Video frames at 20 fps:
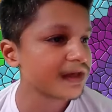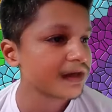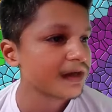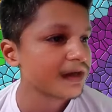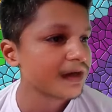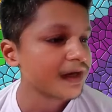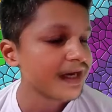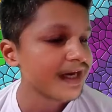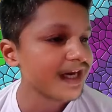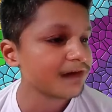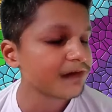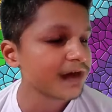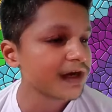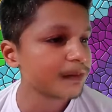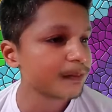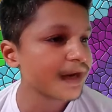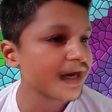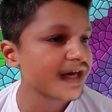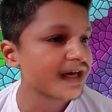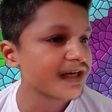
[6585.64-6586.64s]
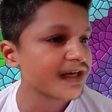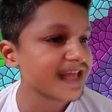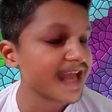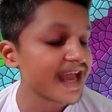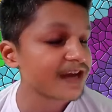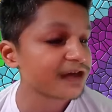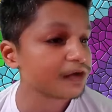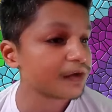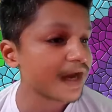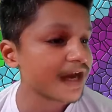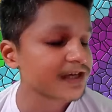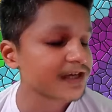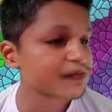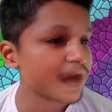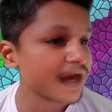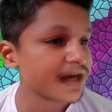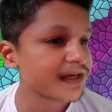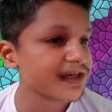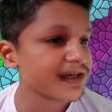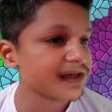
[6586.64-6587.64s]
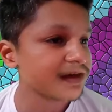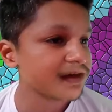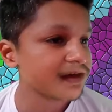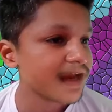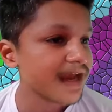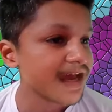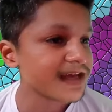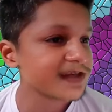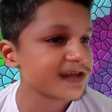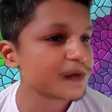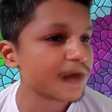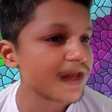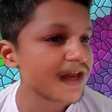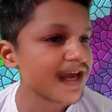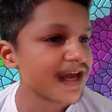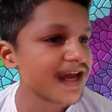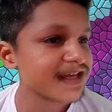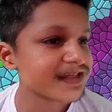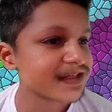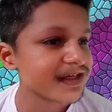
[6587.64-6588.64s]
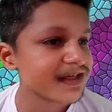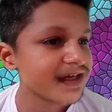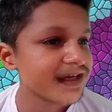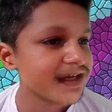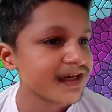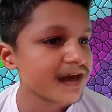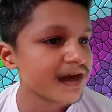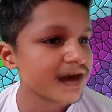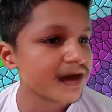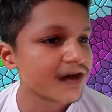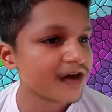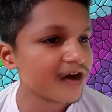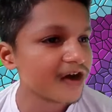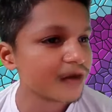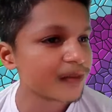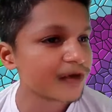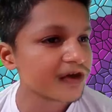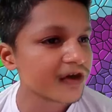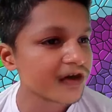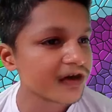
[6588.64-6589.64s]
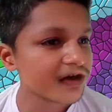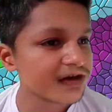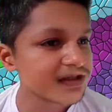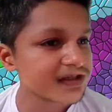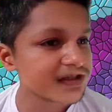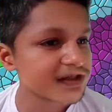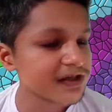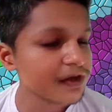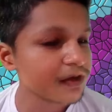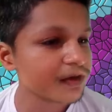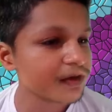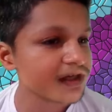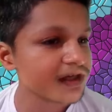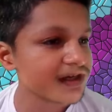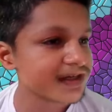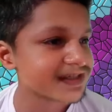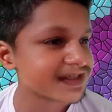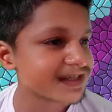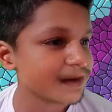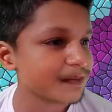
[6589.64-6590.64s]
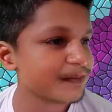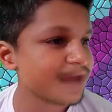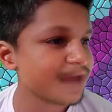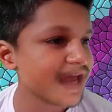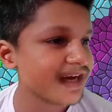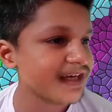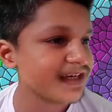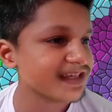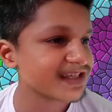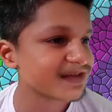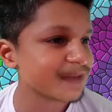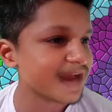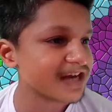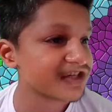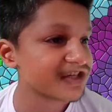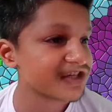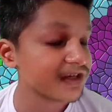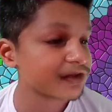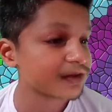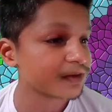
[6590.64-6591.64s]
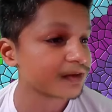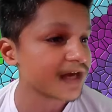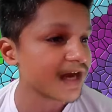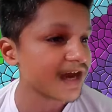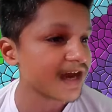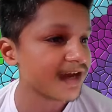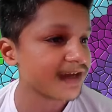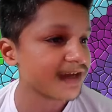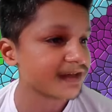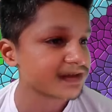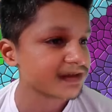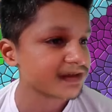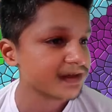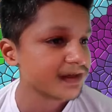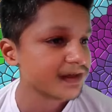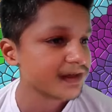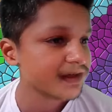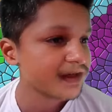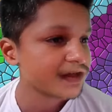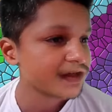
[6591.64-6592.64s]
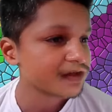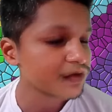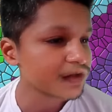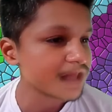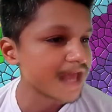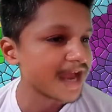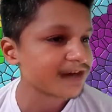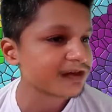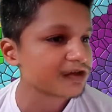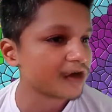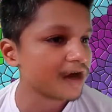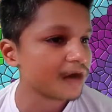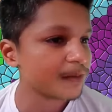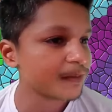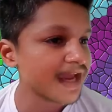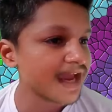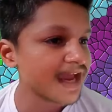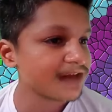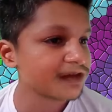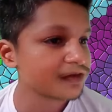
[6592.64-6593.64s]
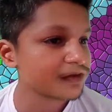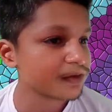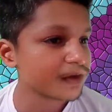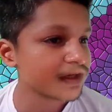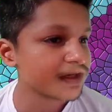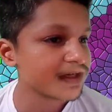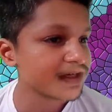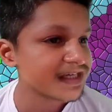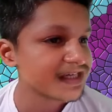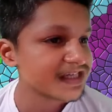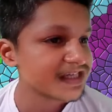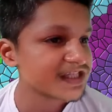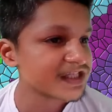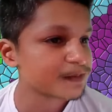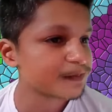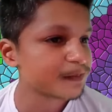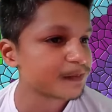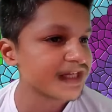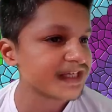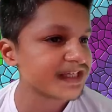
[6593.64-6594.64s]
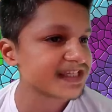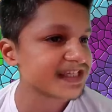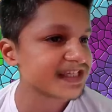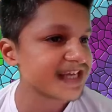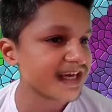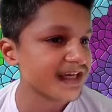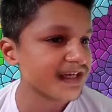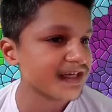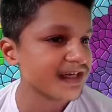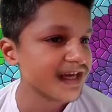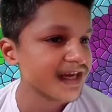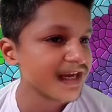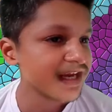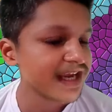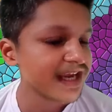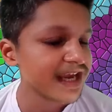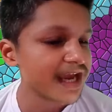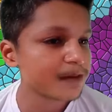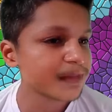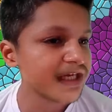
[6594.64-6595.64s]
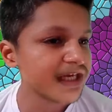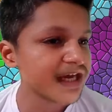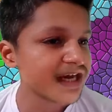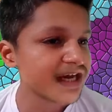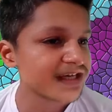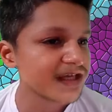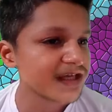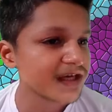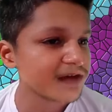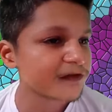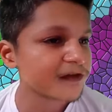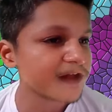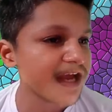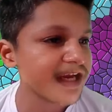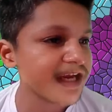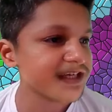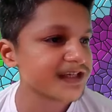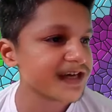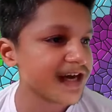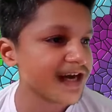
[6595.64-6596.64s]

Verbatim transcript: even bigger than you expected, as well as a homologous nuclear submarine smashing through the ice. So that Dom can do a split-second kamikaze fire dive